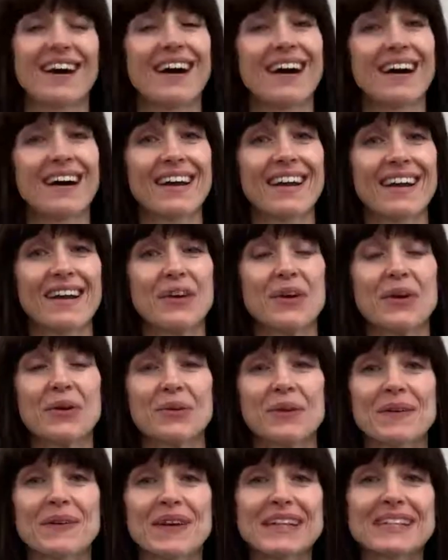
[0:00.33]
Hi,
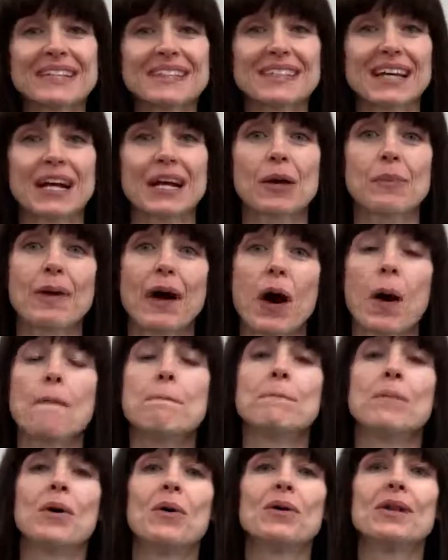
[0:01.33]
we're going to talk
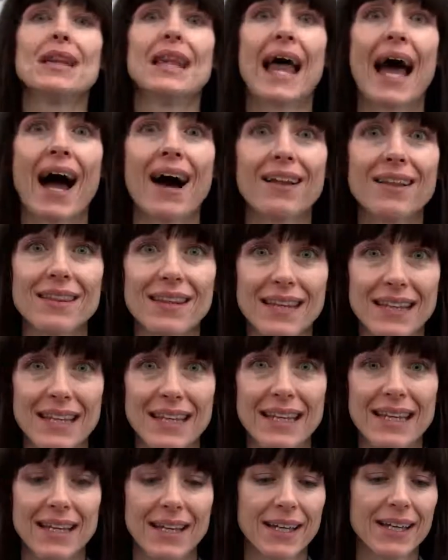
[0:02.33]
about
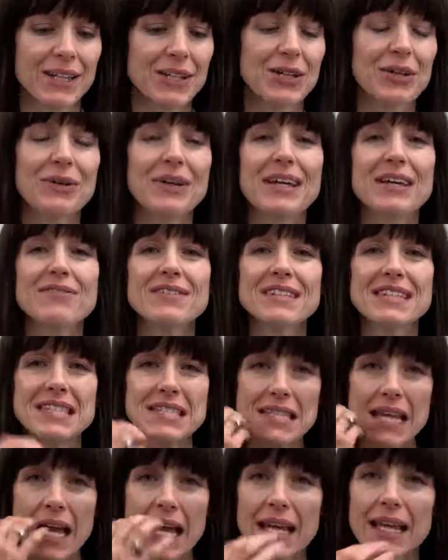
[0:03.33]
molality. You know, even
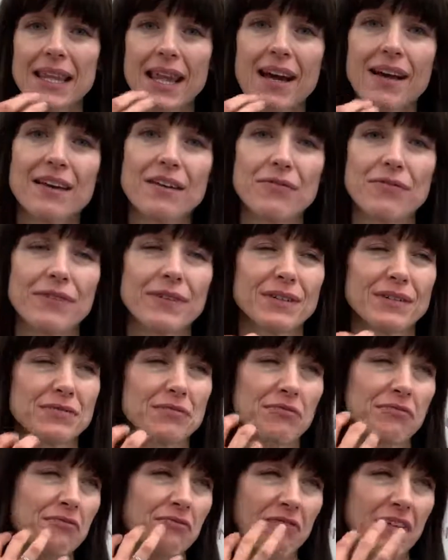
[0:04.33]
saying that, it feels
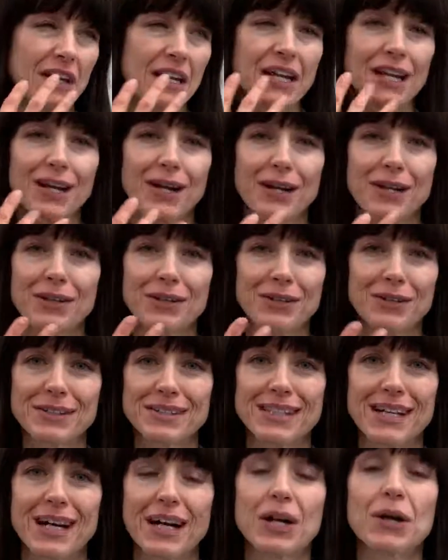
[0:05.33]
funny on your
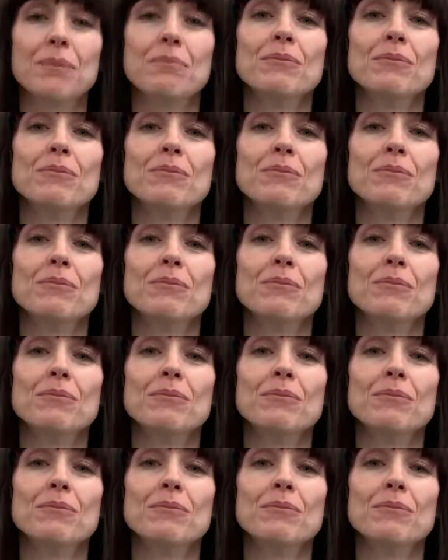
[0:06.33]
tongue,